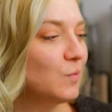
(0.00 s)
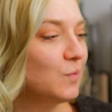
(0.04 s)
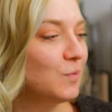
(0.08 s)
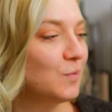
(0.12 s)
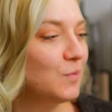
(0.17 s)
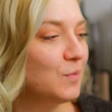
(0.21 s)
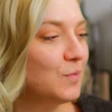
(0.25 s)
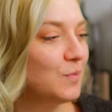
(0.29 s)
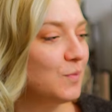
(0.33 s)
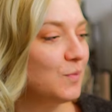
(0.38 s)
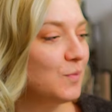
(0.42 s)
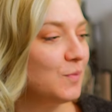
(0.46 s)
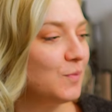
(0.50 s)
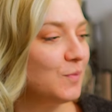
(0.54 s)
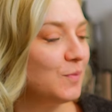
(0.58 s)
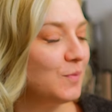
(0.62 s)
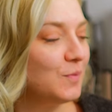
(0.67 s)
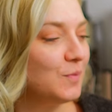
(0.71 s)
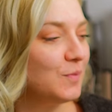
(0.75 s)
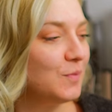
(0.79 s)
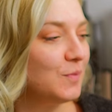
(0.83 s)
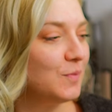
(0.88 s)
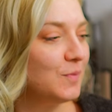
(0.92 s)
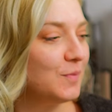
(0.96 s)

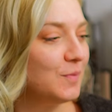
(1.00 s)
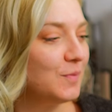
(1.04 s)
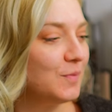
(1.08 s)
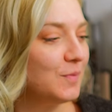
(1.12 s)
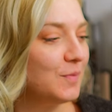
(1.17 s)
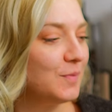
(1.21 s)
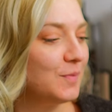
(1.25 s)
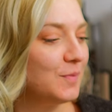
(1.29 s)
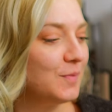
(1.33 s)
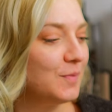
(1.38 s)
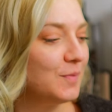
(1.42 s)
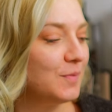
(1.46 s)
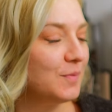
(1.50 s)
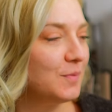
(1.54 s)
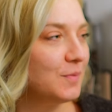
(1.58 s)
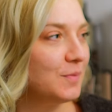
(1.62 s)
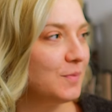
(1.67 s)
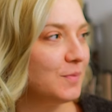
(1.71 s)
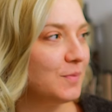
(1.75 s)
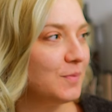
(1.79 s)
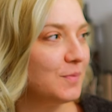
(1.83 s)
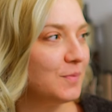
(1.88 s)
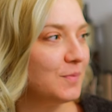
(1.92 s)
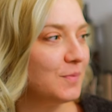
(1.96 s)

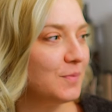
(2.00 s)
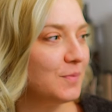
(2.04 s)
(silent)